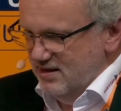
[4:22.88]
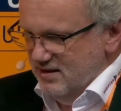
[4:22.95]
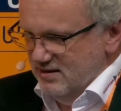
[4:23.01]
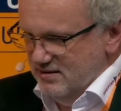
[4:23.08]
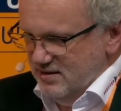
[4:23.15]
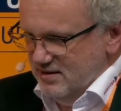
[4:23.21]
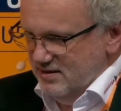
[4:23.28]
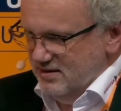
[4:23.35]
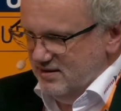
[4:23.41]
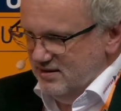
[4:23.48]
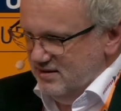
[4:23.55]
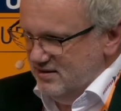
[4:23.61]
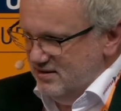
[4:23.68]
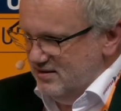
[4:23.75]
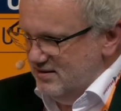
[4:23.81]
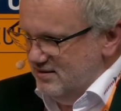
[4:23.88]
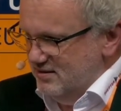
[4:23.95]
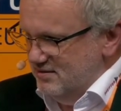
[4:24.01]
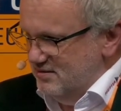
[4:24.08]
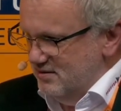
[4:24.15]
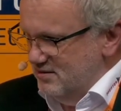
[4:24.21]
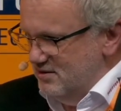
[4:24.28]

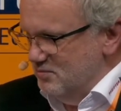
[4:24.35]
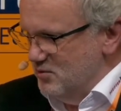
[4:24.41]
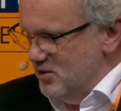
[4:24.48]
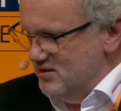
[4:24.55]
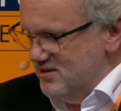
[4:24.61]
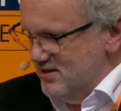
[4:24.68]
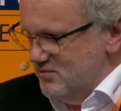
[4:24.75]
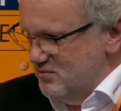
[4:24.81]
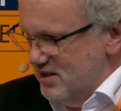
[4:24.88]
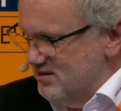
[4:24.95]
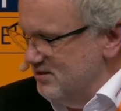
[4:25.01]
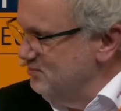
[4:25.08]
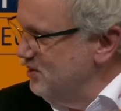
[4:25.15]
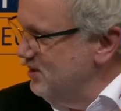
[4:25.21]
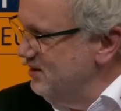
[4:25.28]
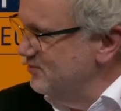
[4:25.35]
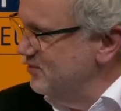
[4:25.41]
the water reservoir